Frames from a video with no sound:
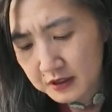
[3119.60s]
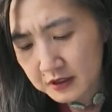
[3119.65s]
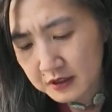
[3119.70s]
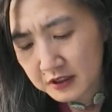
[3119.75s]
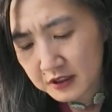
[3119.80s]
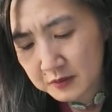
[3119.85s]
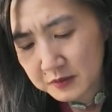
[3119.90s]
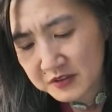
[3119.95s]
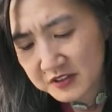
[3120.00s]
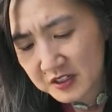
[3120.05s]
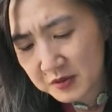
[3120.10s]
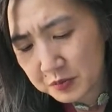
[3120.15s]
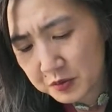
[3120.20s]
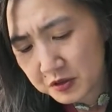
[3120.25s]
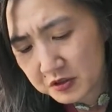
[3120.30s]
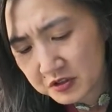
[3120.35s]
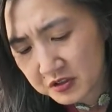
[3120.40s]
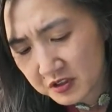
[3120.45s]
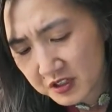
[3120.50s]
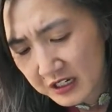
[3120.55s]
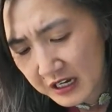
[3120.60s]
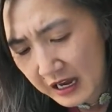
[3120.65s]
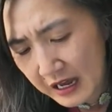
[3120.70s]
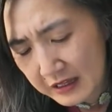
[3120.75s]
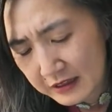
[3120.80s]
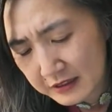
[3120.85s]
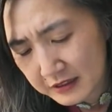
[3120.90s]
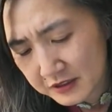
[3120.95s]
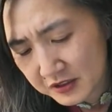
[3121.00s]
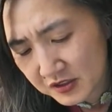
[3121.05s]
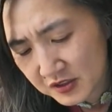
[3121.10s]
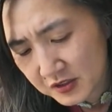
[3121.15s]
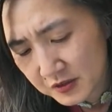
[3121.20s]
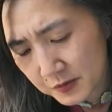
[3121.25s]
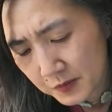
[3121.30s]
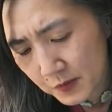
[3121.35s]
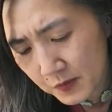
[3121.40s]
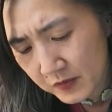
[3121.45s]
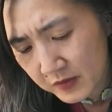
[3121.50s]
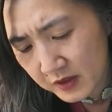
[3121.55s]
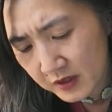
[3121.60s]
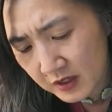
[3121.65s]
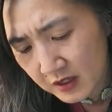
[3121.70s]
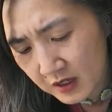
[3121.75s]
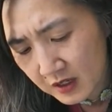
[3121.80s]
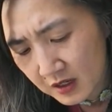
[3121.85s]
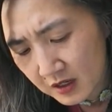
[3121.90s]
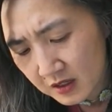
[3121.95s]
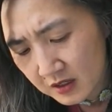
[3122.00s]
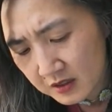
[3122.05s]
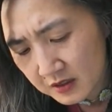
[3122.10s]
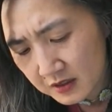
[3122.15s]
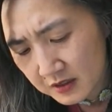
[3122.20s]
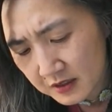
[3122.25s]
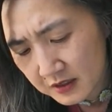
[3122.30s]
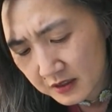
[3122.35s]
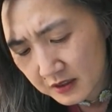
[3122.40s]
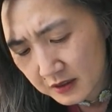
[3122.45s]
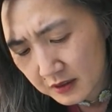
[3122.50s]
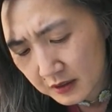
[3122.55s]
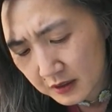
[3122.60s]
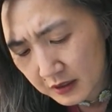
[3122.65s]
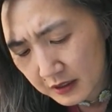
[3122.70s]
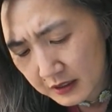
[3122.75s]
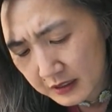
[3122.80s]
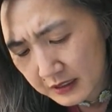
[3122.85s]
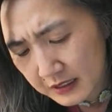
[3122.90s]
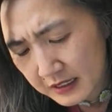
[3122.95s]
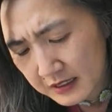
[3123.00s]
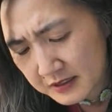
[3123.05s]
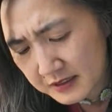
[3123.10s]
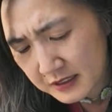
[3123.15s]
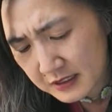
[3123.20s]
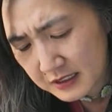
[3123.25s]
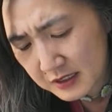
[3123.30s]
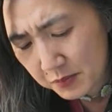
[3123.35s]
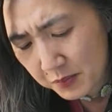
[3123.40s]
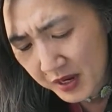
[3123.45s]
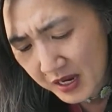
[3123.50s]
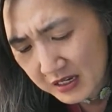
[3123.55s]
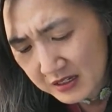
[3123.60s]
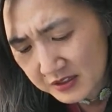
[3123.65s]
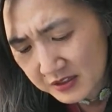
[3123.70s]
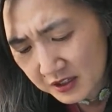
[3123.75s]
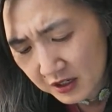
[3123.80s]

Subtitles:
Yep, sepals or calyx. I guess it depends